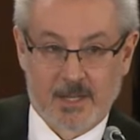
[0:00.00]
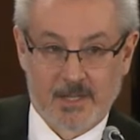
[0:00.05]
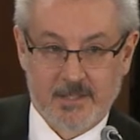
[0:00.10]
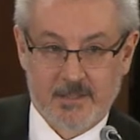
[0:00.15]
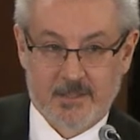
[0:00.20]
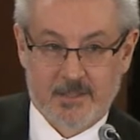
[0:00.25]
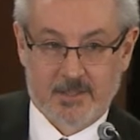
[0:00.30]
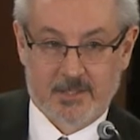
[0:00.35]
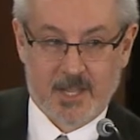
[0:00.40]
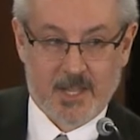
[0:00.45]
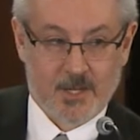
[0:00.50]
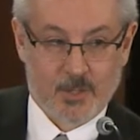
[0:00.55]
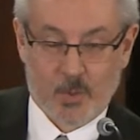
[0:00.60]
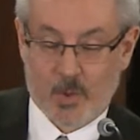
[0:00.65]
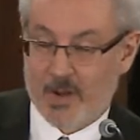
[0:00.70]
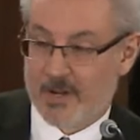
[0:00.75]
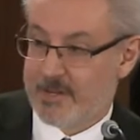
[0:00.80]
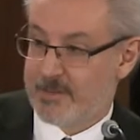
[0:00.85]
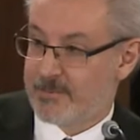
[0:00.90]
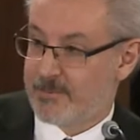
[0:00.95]
like to take
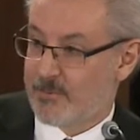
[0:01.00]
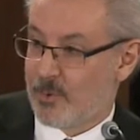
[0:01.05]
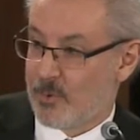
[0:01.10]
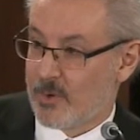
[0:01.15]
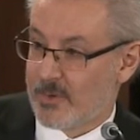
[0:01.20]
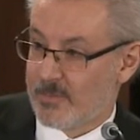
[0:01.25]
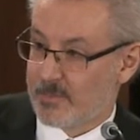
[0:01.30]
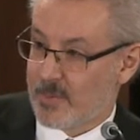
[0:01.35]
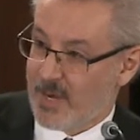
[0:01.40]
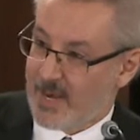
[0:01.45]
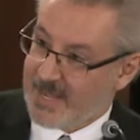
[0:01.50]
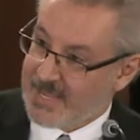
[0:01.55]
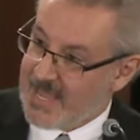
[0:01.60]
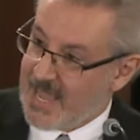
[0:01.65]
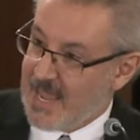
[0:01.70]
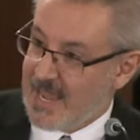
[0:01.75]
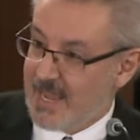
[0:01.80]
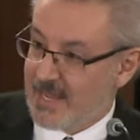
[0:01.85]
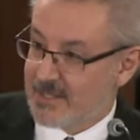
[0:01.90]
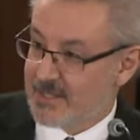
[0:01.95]
credit for it, but I
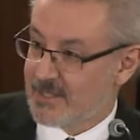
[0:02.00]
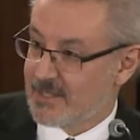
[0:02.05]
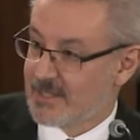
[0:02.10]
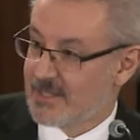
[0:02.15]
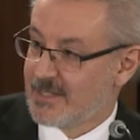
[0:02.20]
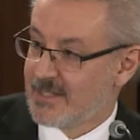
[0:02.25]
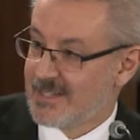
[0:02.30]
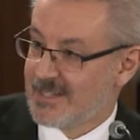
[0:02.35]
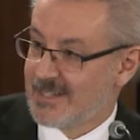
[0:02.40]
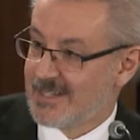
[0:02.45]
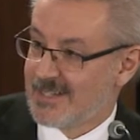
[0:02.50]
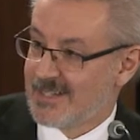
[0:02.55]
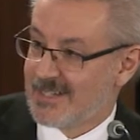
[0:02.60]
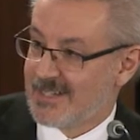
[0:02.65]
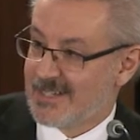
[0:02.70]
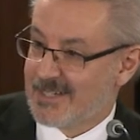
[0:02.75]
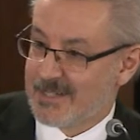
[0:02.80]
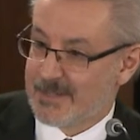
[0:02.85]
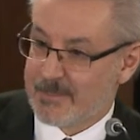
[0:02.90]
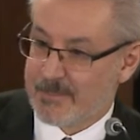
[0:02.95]
can't.
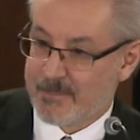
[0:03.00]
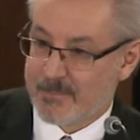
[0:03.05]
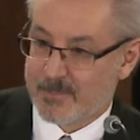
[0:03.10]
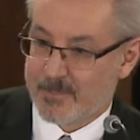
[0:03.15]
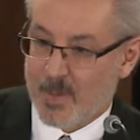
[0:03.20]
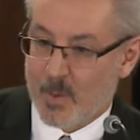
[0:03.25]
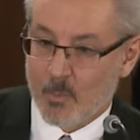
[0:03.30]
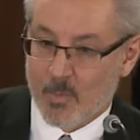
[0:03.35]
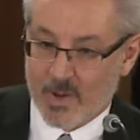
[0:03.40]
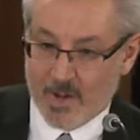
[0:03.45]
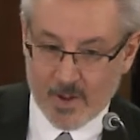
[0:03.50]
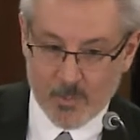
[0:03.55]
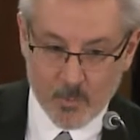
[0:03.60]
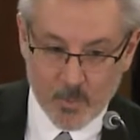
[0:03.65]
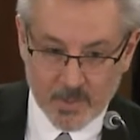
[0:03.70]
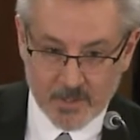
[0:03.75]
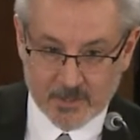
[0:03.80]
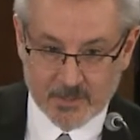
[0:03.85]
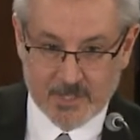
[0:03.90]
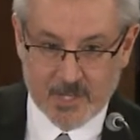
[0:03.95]
What I
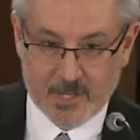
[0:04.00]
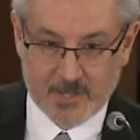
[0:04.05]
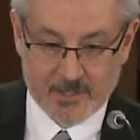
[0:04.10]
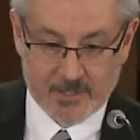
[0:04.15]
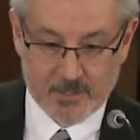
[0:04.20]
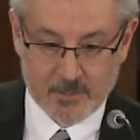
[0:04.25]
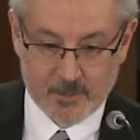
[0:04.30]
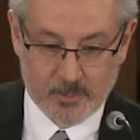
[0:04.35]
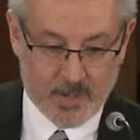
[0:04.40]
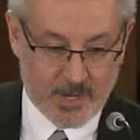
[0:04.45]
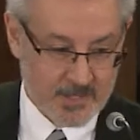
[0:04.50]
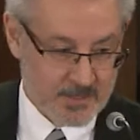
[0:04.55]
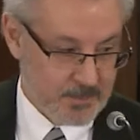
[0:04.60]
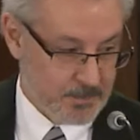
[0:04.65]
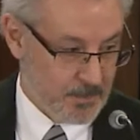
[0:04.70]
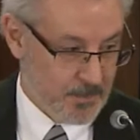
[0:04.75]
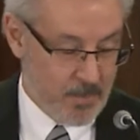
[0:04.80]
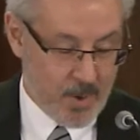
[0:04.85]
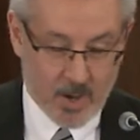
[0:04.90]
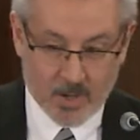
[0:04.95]
will tell you, as
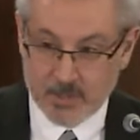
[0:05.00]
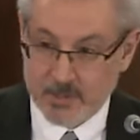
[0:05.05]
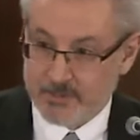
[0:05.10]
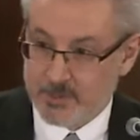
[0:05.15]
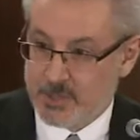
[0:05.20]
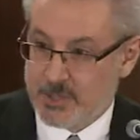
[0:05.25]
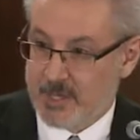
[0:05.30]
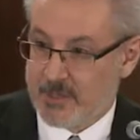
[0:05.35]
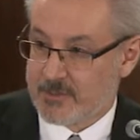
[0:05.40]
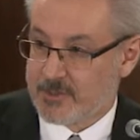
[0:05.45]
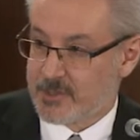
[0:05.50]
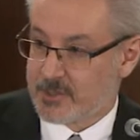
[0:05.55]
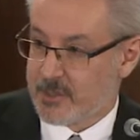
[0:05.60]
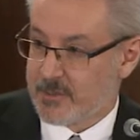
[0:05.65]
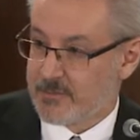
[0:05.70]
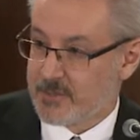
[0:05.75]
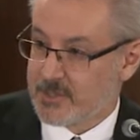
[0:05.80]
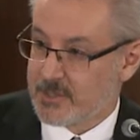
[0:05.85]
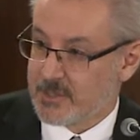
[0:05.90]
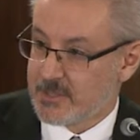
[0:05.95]
part of shared
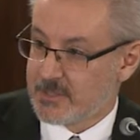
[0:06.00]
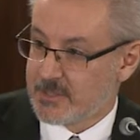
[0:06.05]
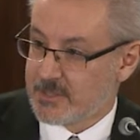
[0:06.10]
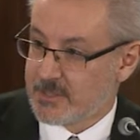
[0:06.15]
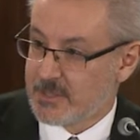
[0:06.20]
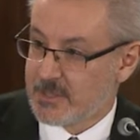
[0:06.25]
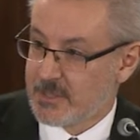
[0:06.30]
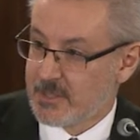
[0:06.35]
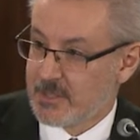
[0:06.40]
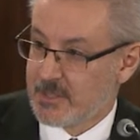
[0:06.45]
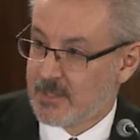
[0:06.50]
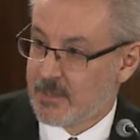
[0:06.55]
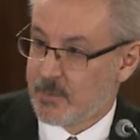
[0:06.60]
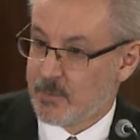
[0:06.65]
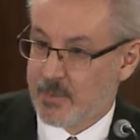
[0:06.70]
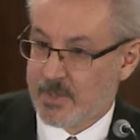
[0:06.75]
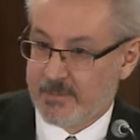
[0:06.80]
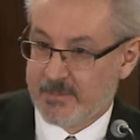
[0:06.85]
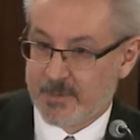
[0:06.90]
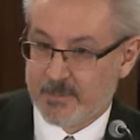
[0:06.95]
services,
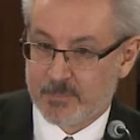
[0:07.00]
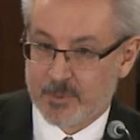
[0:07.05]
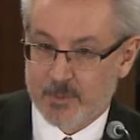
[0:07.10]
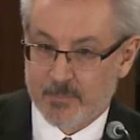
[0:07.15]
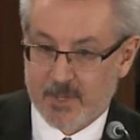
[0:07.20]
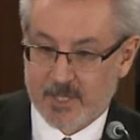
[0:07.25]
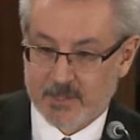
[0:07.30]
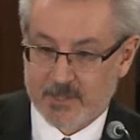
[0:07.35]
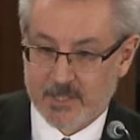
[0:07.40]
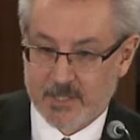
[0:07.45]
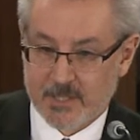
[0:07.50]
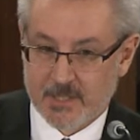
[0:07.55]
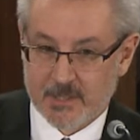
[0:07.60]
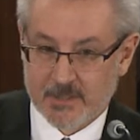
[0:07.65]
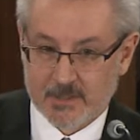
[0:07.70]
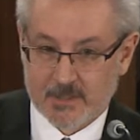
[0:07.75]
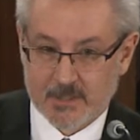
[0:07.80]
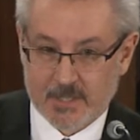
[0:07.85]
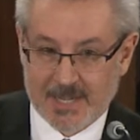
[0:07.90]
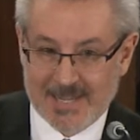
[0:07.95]
we've
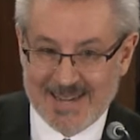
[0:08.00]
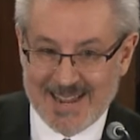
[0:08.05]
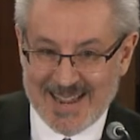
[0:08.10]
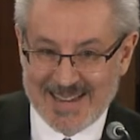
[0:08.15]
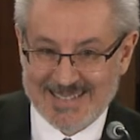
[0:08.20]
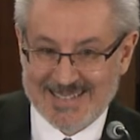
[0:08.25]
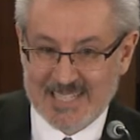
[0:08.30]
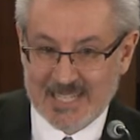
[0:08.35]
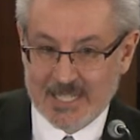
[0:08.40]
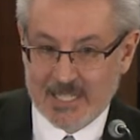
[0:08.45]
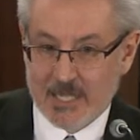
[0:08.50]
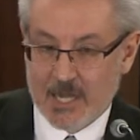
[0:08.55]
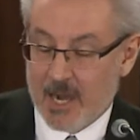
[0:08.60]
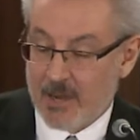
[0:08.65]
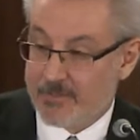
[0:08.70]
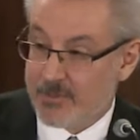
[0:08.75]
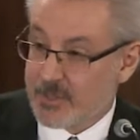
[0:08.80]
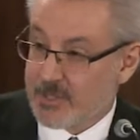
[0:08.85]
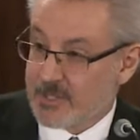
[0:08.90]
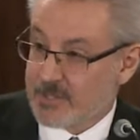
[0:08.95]
implemented an IT
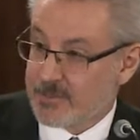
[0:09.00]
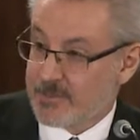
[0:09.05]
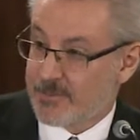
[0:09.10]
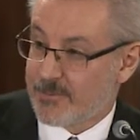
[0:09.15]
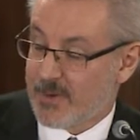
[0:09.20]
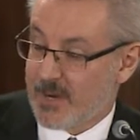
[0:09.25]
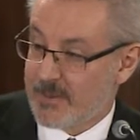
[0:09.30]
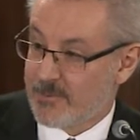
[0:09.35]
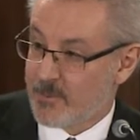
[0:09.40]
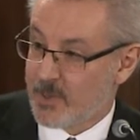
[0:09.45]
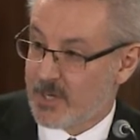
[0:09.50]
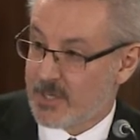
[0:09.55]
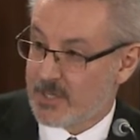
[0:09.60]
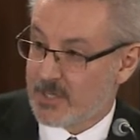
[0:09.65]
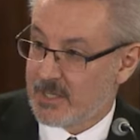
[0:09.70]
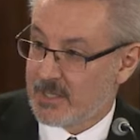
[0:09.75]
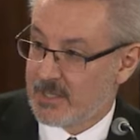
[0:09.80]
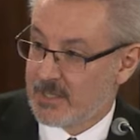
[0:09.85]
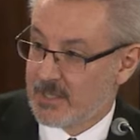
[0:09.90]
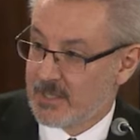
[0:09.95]
governance
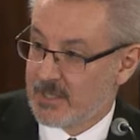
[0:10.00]
framework,